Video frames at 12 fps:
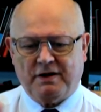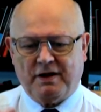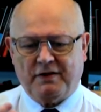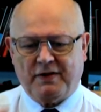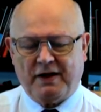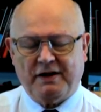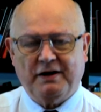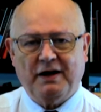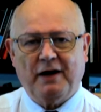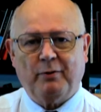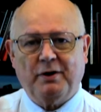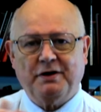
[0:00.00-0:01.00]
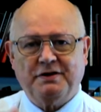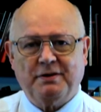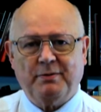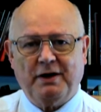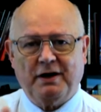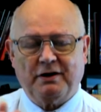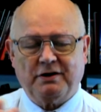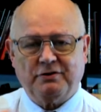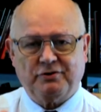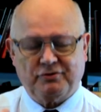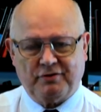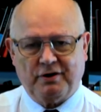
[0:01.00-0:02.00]
that in that way somehow
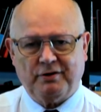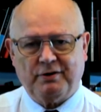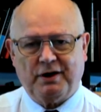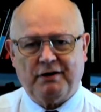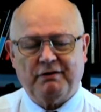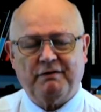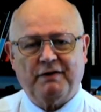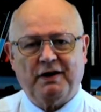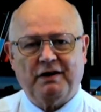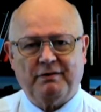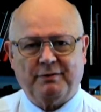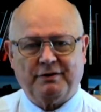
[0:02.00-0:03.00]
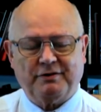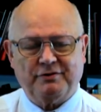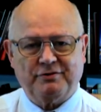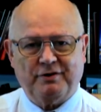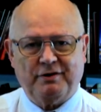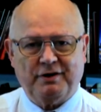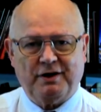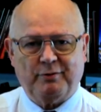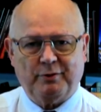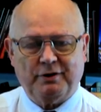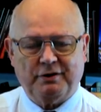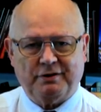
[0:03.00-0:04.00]
control our environment, control our
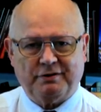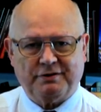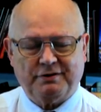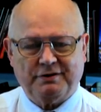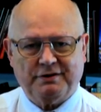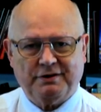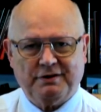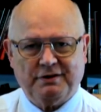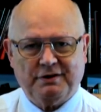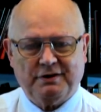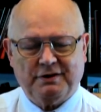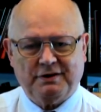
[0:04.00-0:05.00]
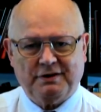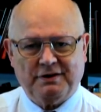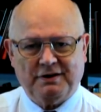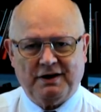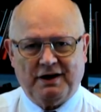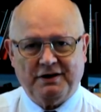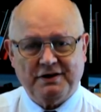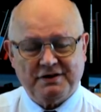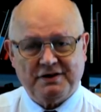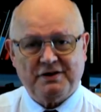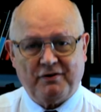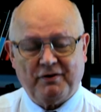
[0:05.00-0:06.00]
world. And this
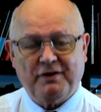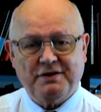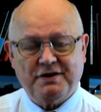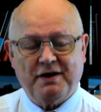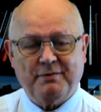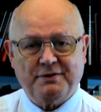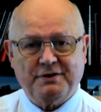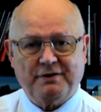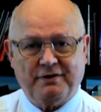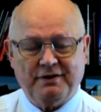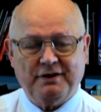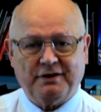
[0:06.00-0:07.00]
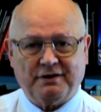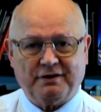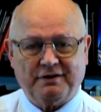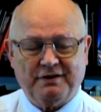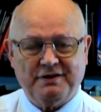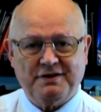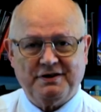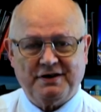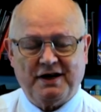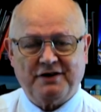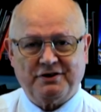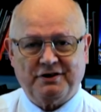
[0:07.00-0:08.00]
is a very tempting thing. This is
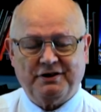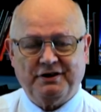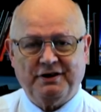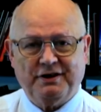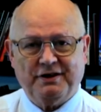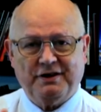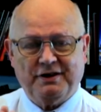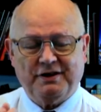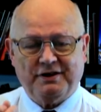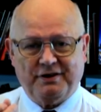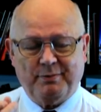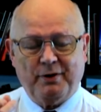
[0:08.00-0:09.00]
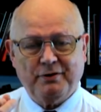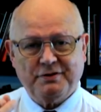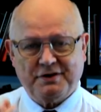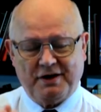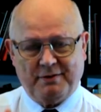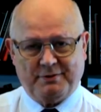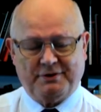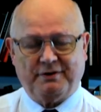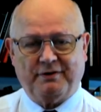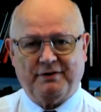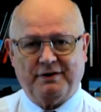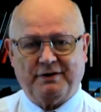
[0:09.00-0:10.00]
actually the most tempting
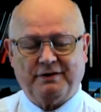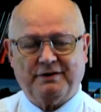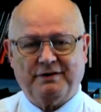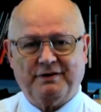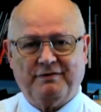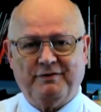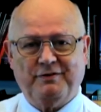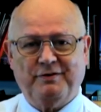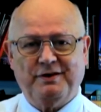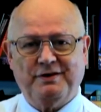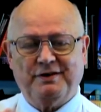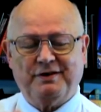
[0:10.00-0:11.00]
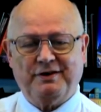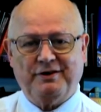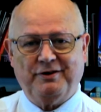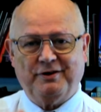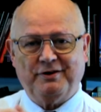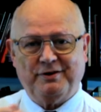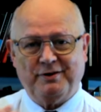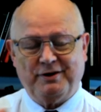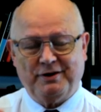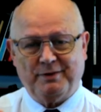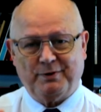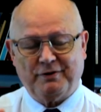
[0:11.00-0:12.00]
thing. If you read, you know,
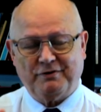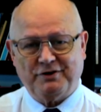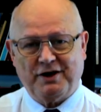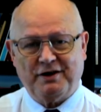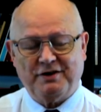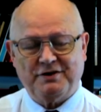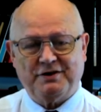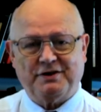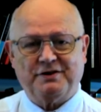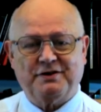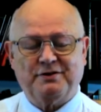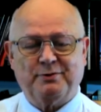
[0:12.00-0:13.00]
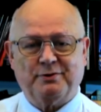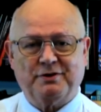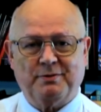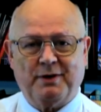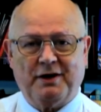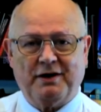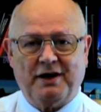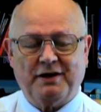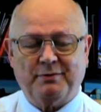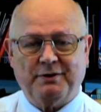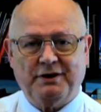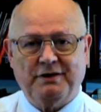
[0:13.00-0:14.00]
in the book of Genesis, it talks about
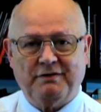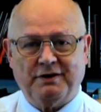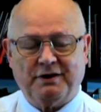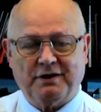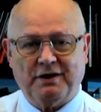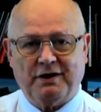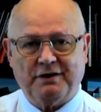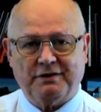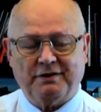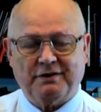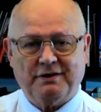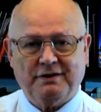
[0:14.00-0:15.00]
Adam and Eve in the garden